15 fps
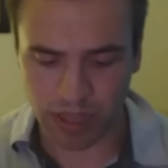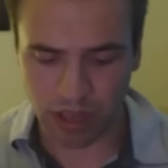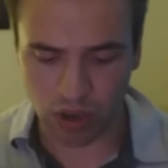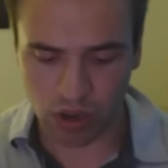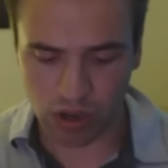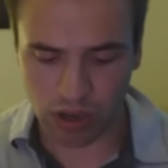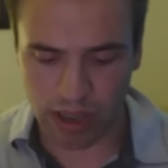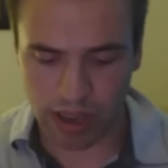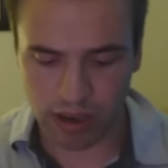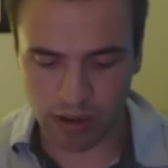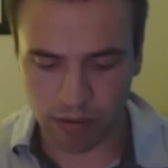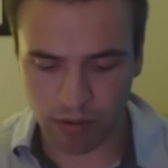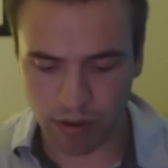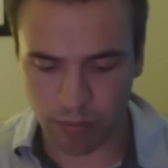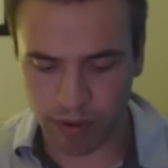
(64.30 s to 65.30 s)
what they look like
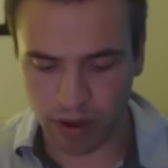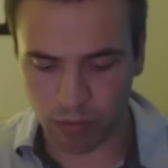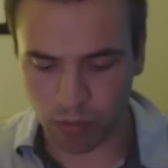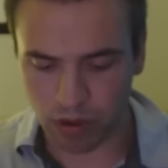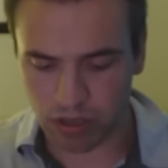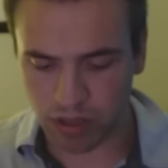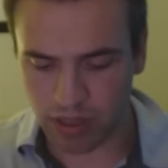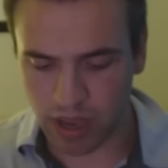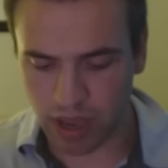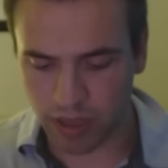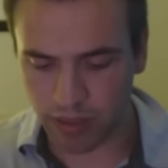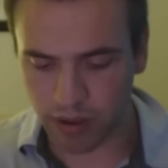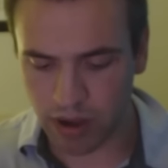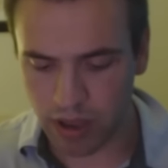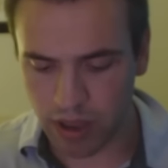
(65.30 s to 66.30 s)
compared one to the
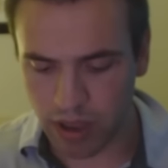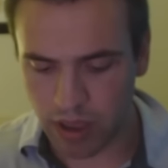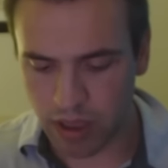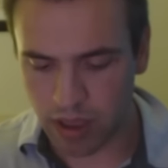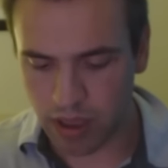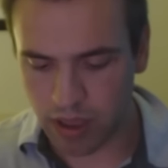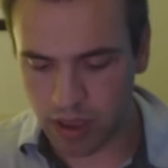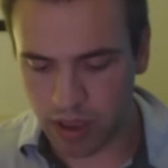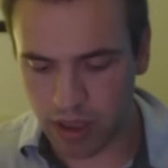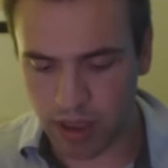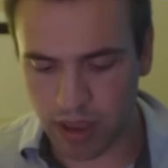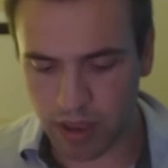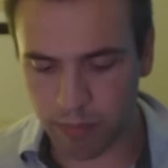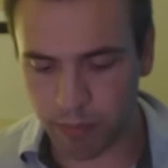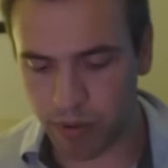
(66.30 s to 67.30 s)
other.
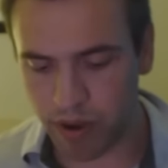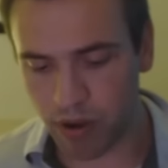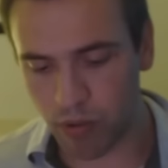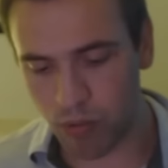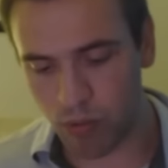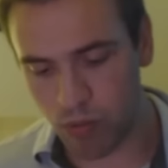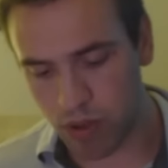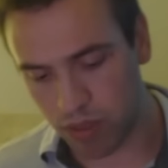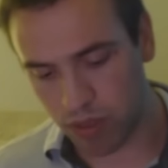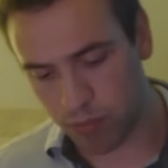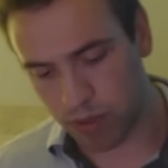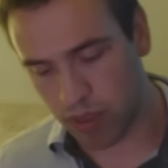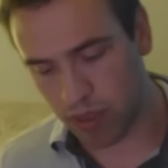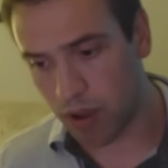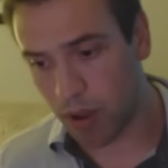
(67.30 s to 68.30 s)
Bear
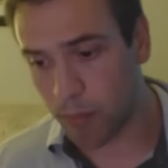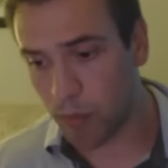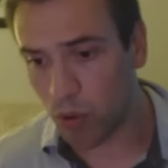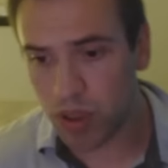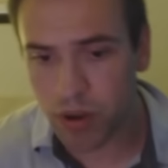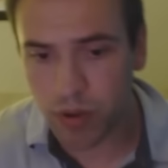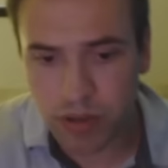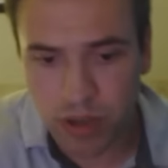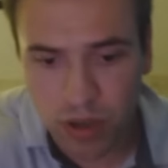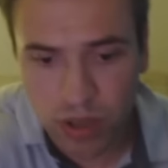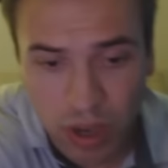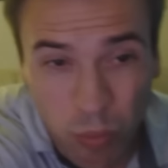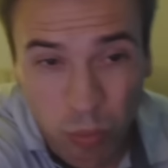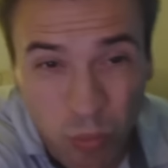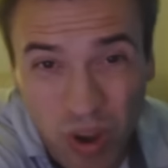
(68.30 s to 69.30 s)
with me though. I'm only going to
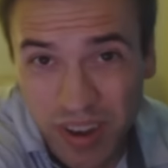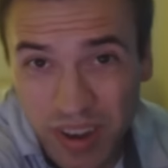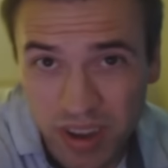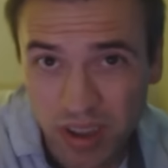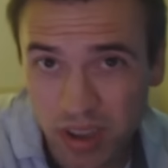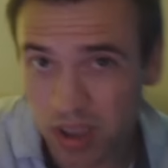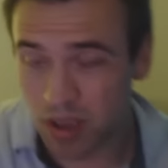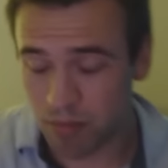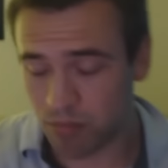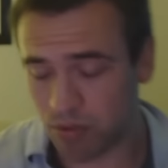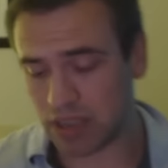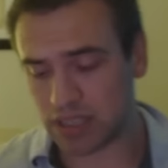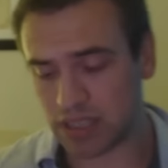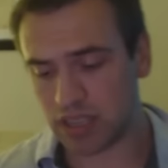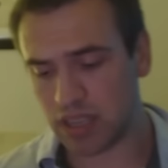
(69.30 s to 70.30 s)
look at one
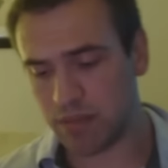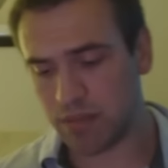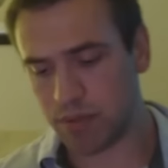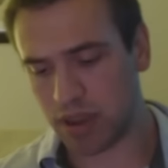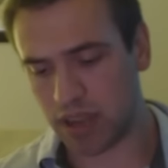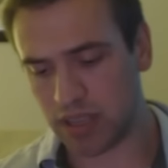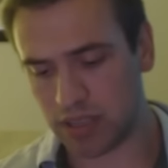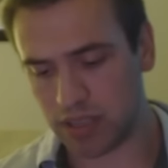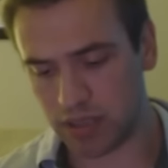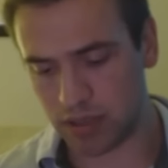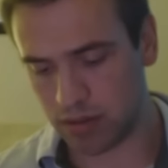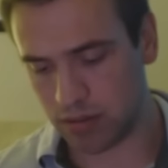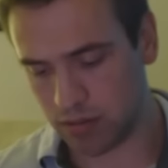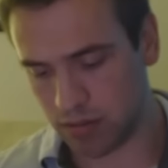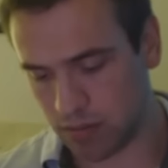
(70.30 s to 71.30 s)
presently
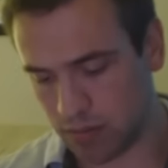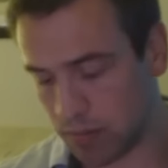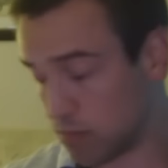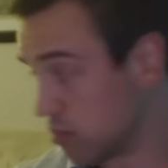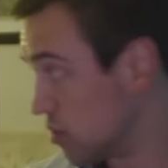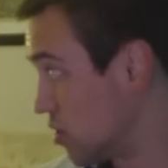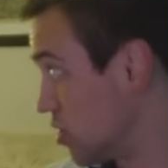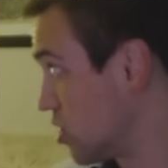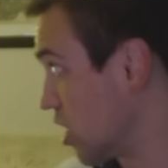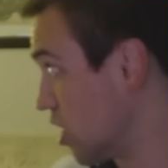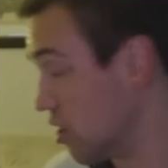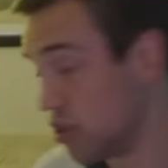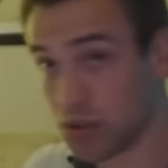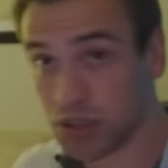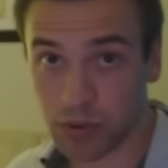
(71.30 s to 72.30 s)
because it's
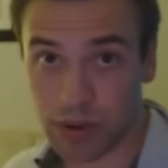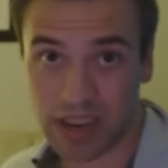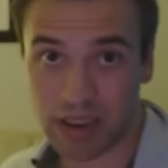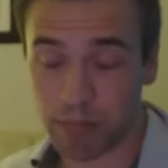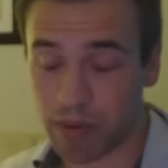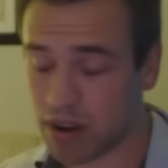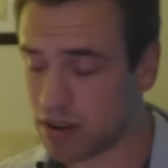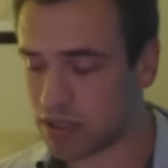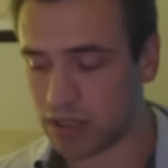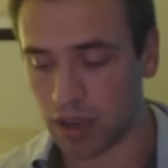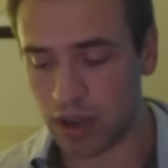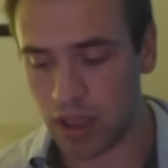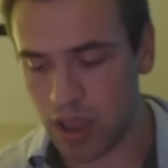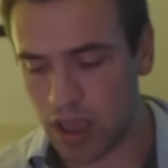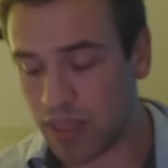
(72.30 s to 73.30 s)
going to do a direct
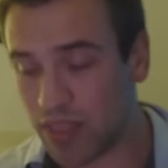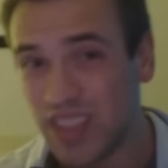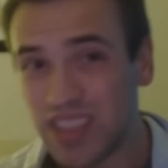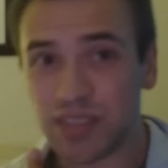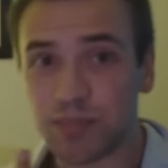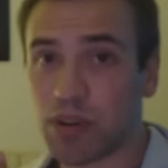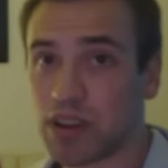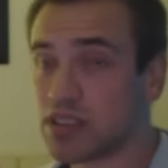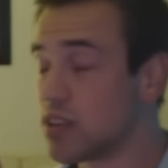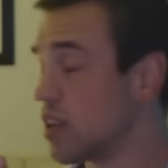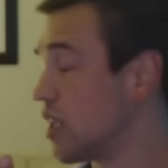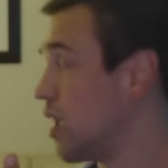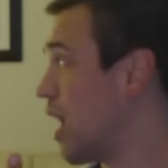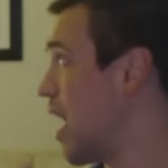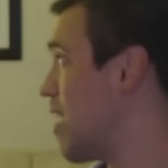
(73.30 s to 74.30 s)
comparison. This
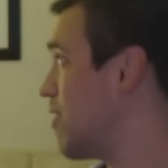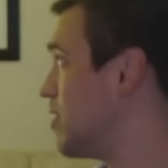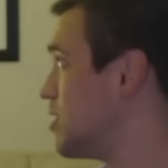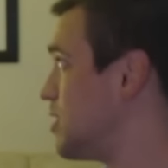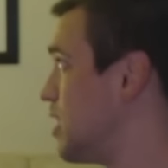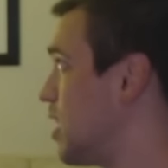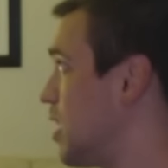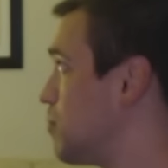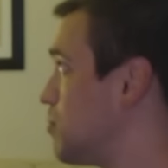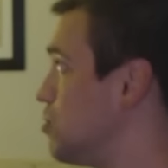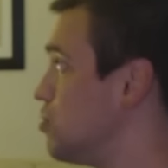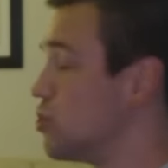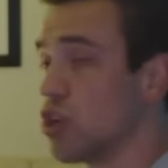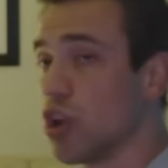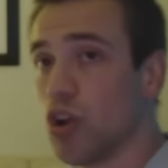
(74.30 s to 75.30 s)
presently, I have it set up
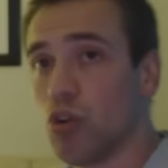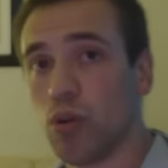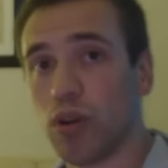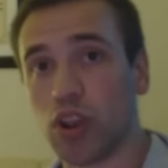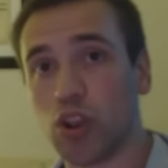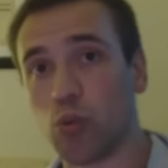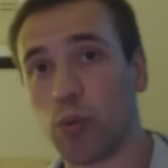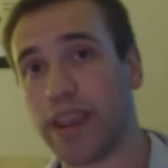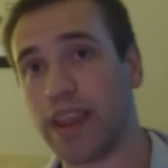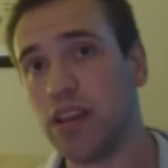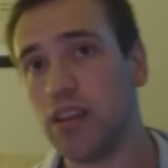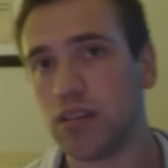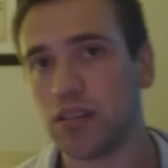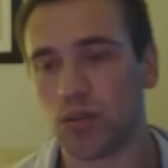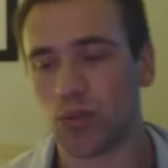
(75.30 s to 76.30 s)
to show
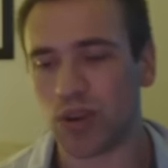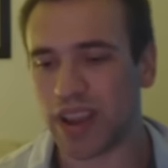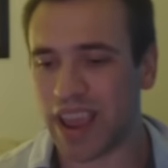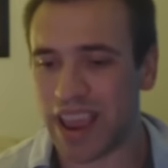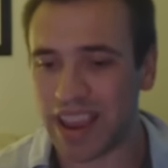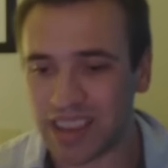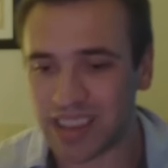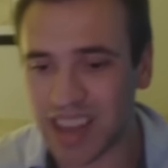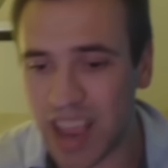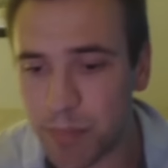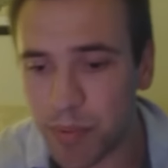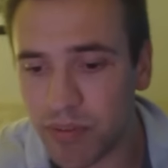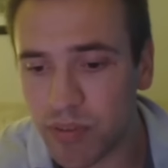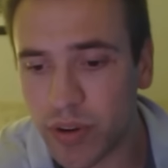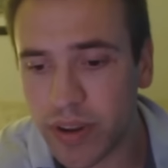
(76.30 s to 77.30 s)
green, or a
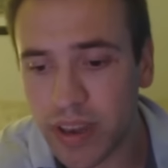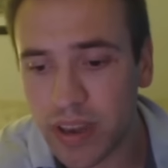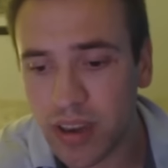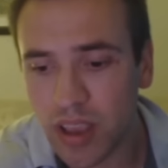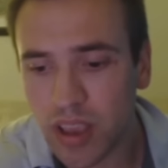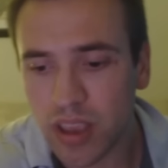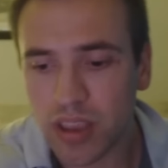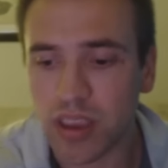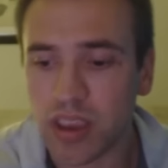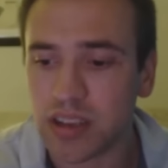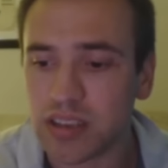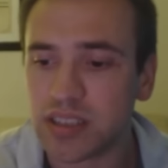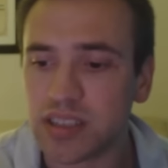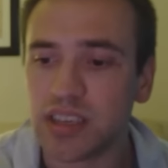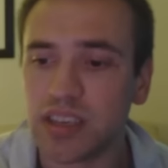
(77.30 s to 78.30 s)
type of green. You
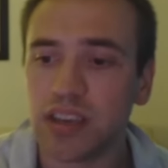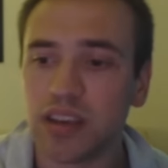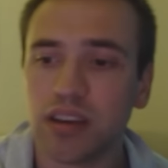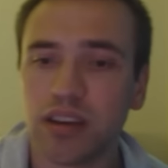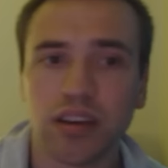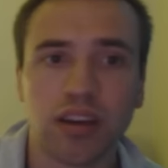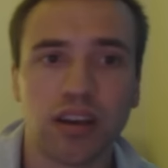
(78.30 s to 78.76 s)
can see